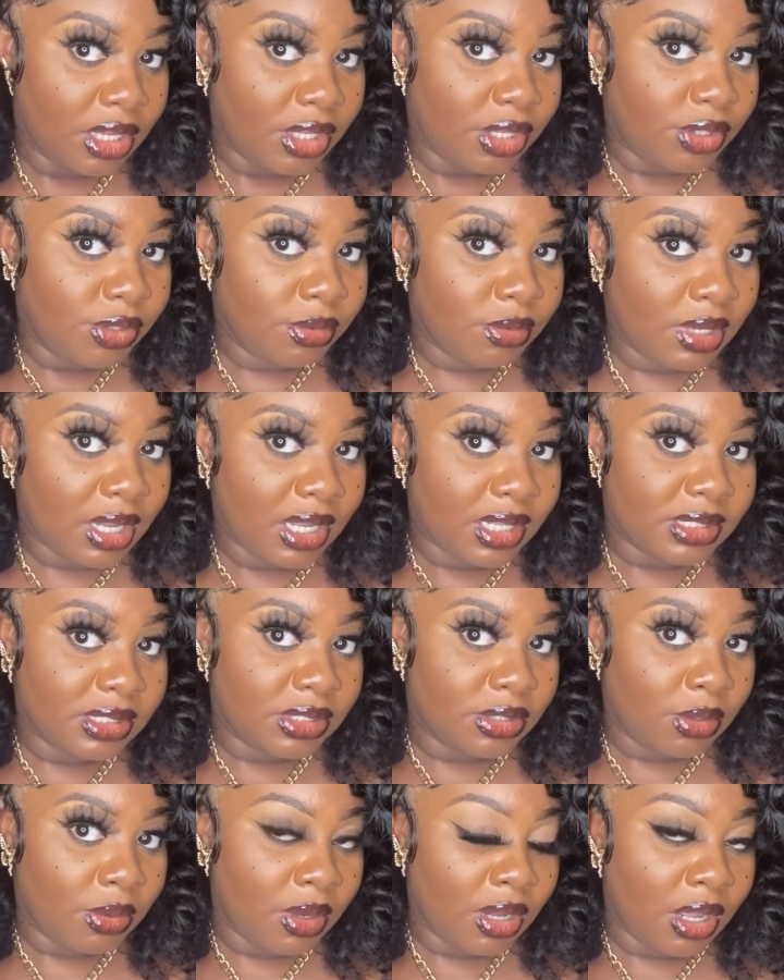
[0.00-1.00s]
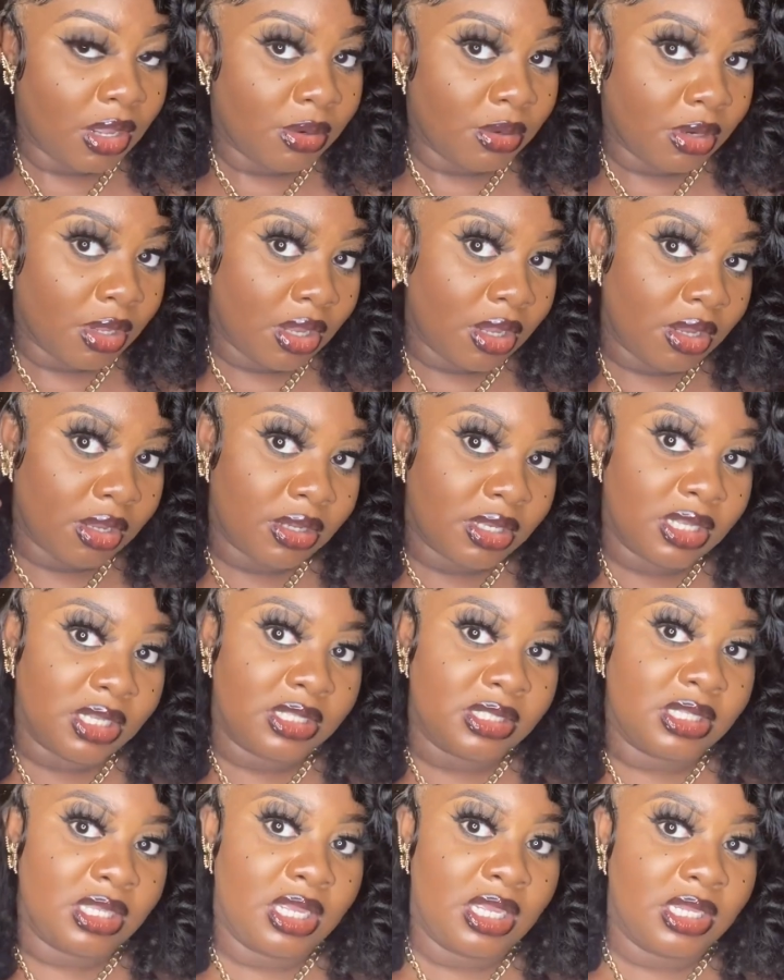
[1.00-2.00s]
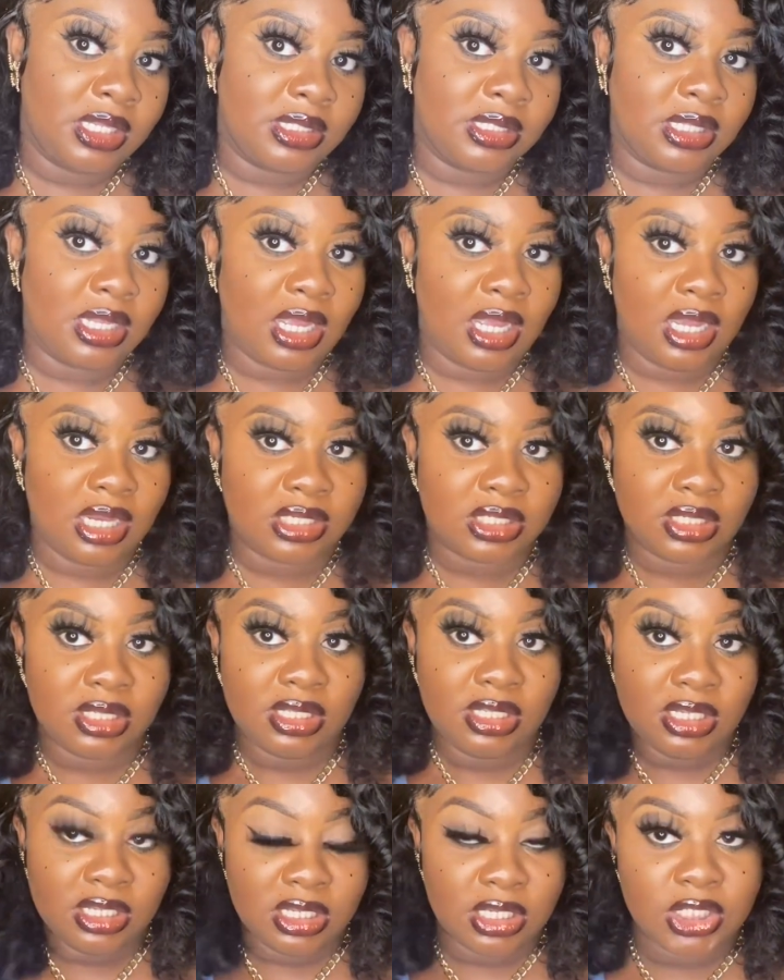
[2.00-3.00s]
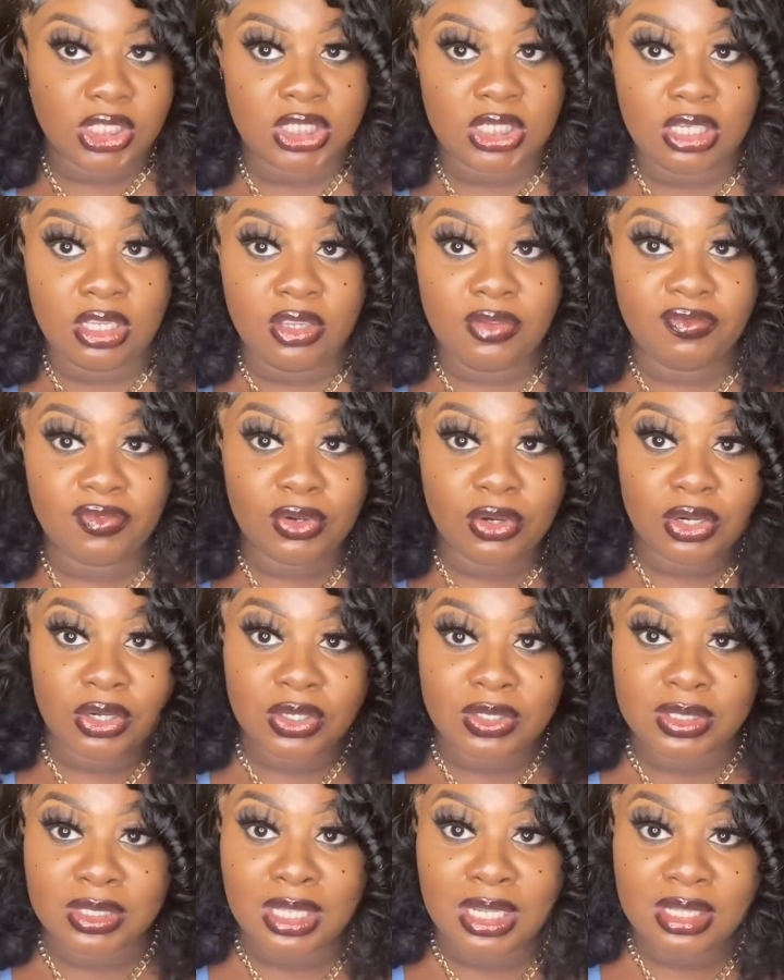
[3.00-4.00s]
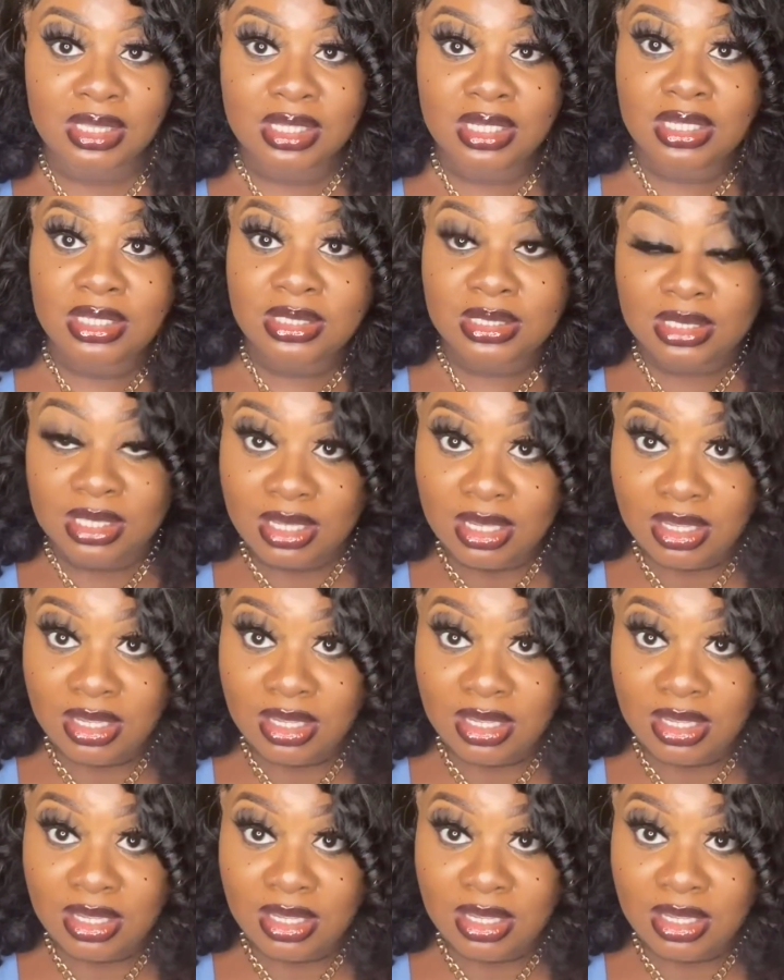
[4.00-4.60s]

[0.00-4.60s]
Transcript: you guys know how long it takes to actually achieve curls like this.